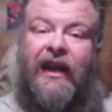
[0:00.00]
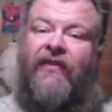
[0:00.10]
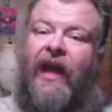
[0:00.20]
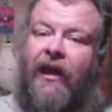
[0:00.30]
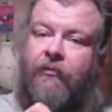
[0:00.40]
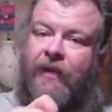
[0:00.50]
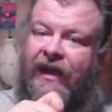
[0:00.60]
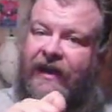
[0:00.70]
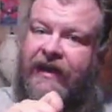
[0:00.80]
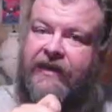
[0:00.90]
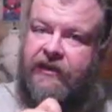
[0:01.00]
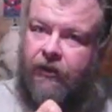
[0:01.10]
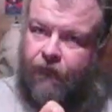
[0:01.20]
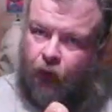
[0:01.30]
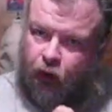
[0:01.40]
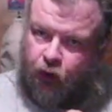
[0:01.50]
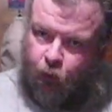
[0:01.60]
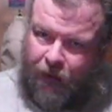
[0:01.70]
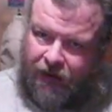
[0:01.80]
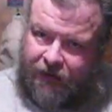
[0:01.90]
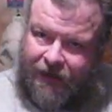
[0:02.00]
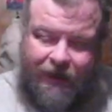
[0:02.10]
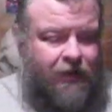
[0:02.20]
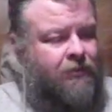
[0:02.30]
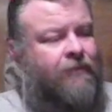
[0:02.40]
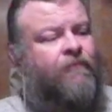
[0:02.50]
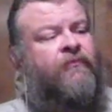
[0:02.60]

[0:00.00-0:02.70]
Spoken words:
And that'll make it easier for us to whittle down.